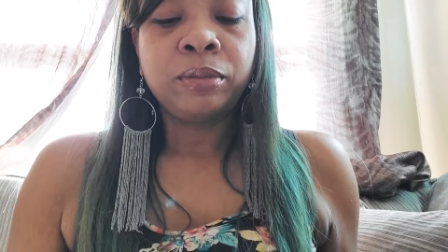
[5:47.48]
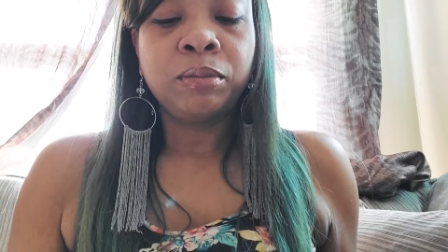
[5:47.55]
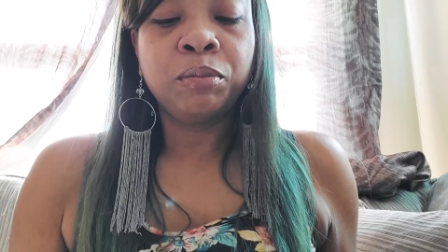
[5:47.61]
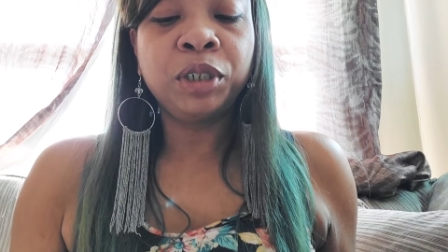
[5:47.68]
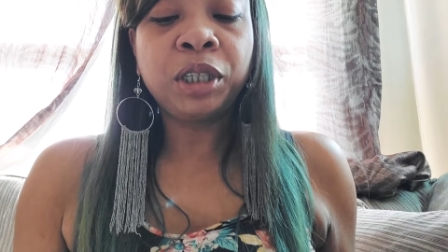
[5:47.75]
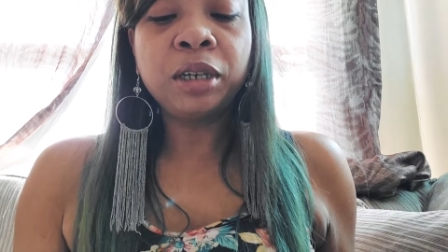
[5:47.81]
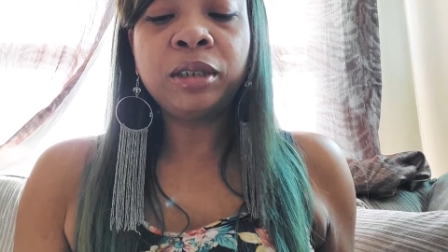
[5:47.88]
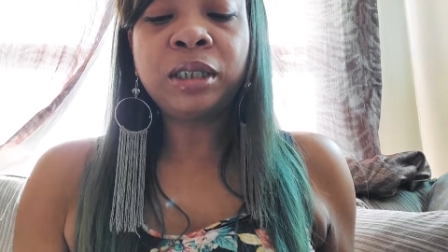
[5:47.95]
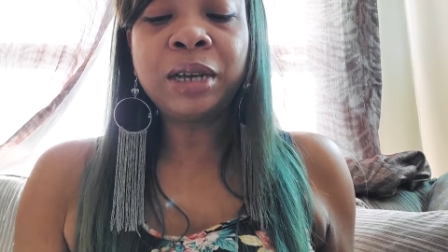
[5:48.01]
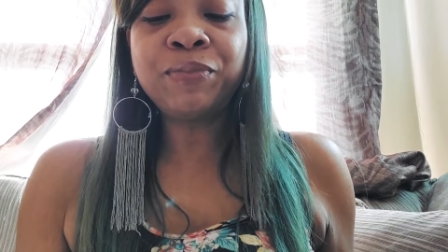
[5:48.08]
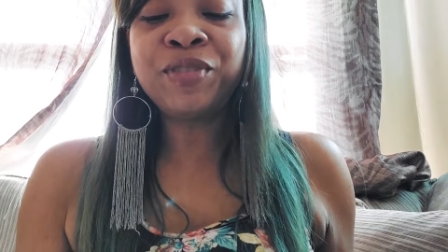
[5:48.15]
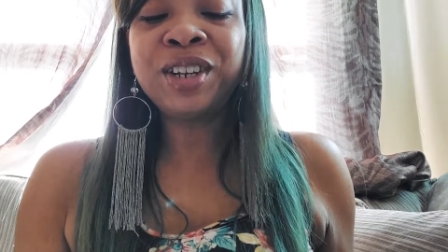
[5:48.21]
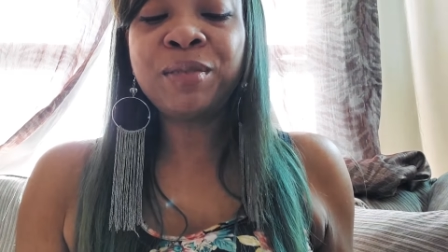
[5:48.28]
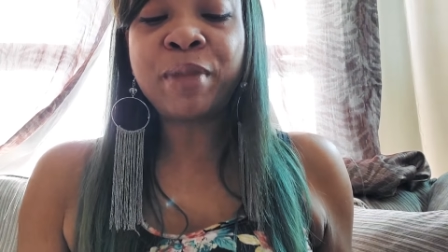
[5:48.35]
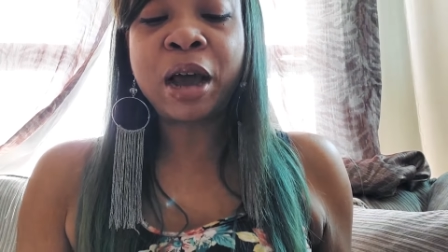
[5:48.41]
But there's
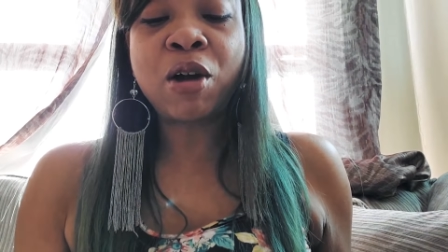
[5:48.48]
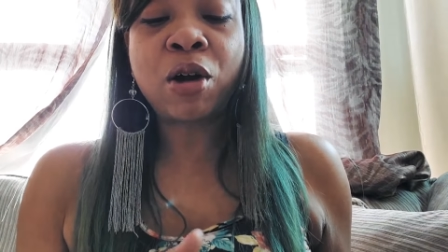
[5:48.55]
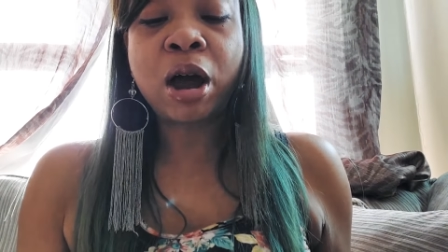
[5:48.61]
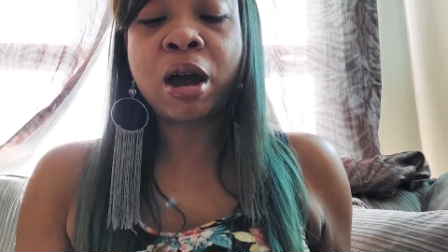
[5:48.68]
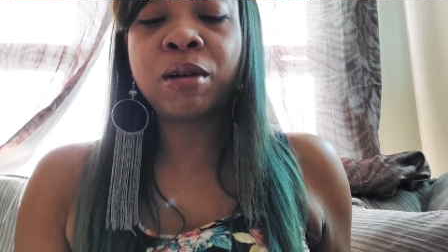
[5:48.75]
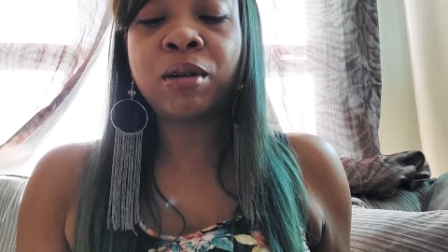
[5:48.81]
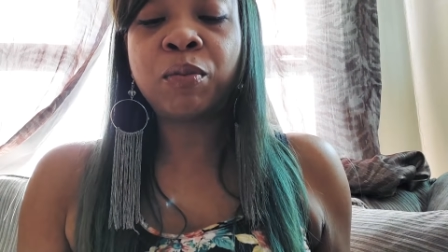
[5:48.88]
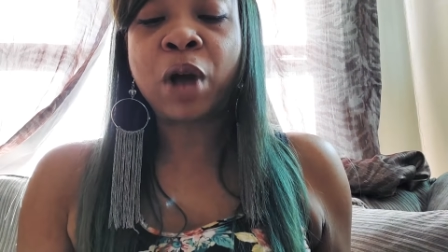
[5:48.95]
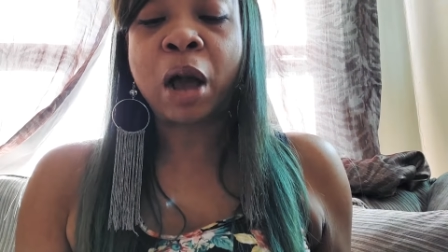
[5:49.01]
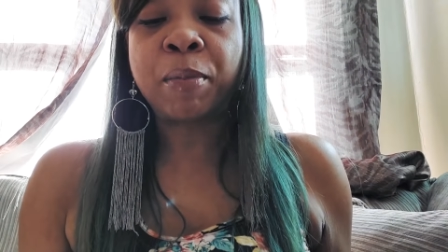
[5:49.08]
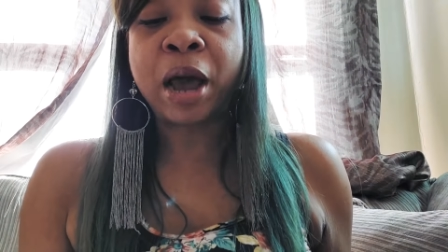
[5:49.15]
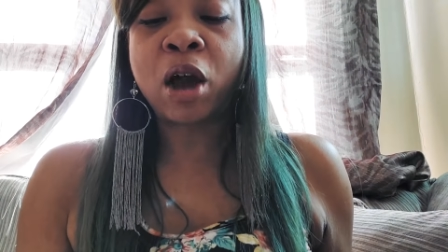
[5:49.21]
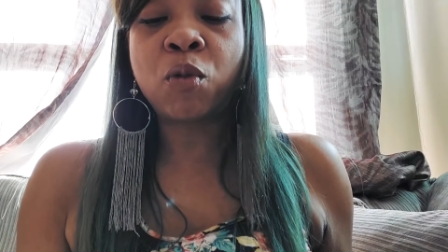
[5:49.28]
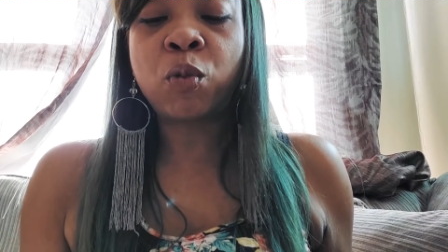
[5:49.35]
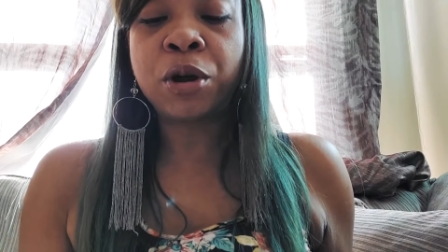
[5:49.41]
something about
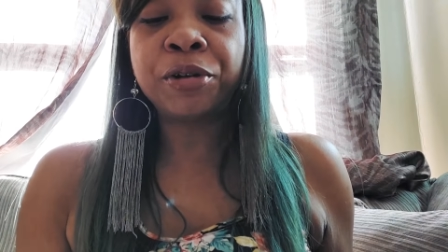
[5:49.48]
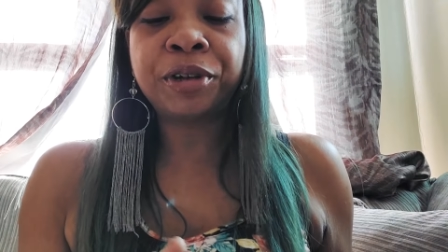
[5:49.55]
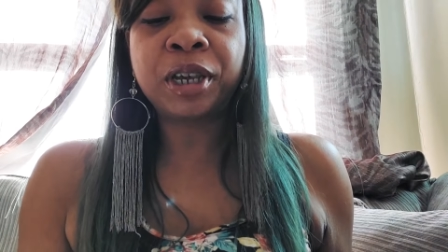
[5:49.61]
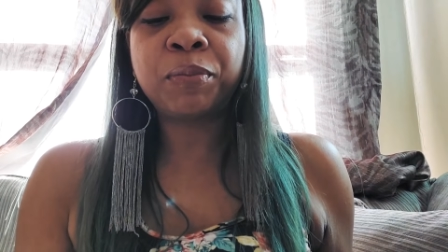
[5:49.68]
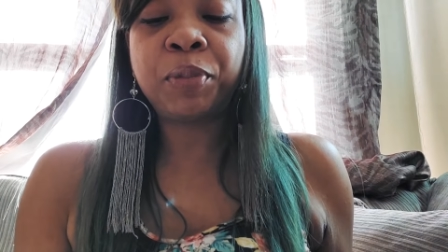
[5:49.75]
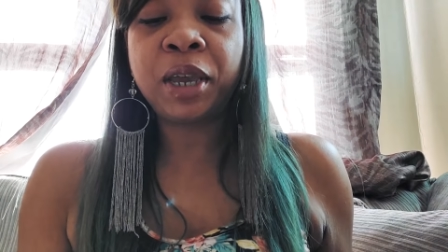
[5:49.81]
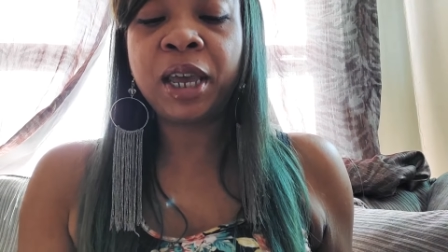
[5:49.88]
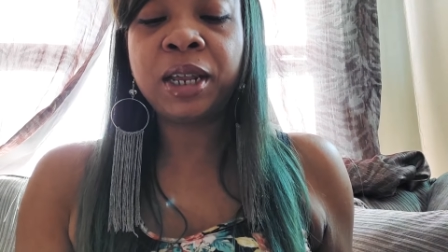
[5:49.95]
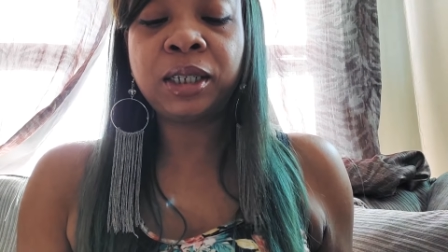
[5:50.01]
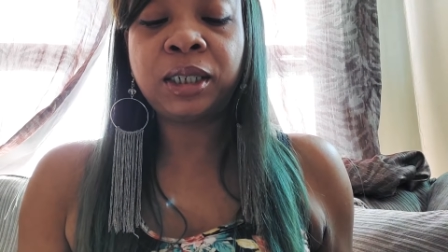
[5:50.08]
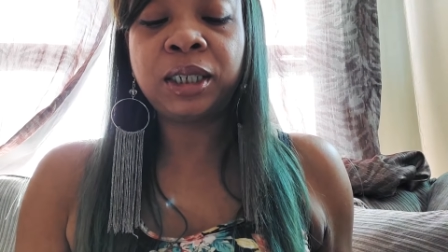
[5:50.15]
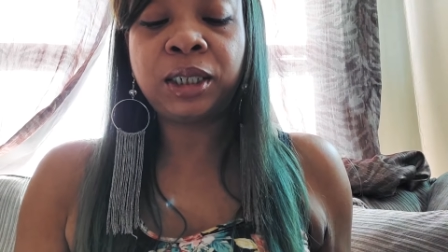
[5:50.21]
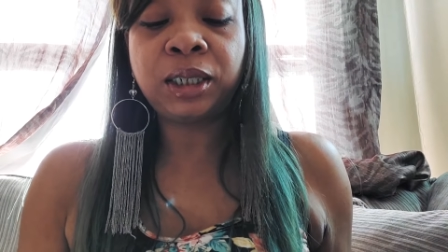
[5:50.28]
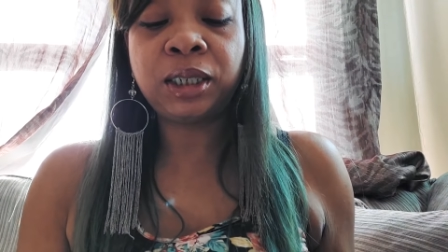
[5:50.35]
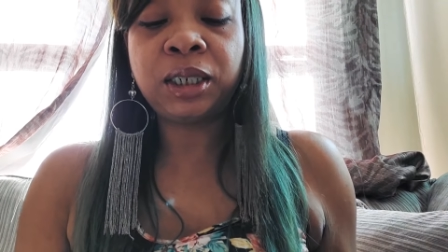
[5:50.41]
about work and paying
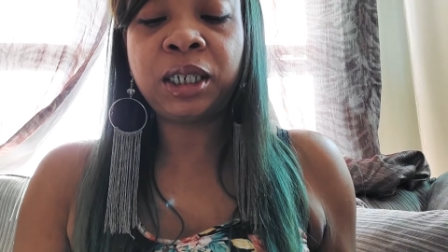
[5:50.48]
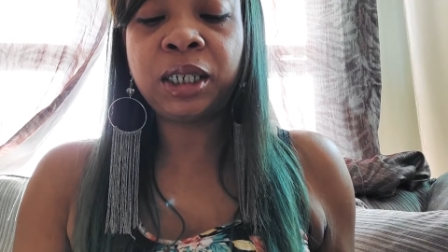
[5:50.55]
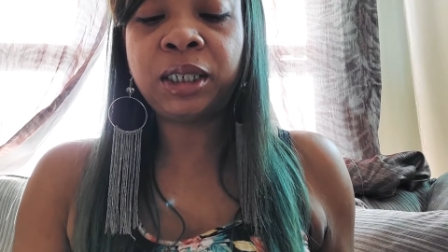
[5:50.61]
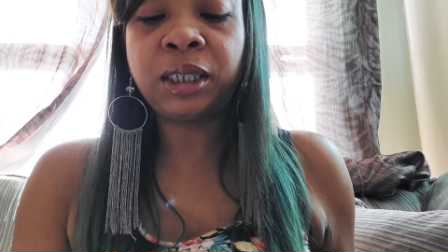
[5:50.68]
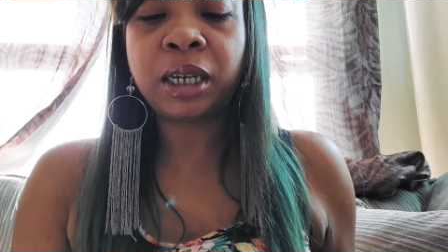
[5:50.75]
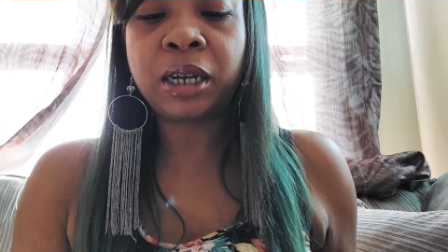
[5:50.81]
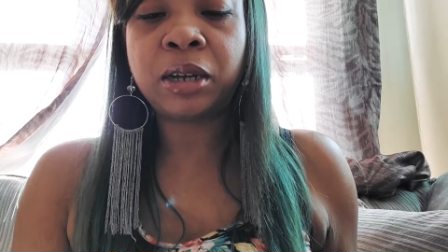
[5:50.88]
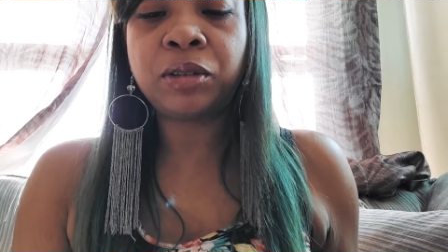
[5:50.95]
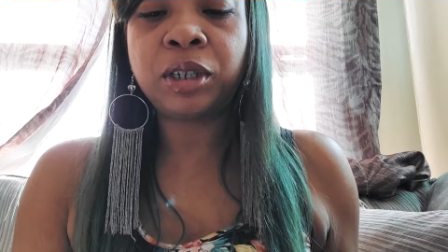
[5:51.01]
attention to detail.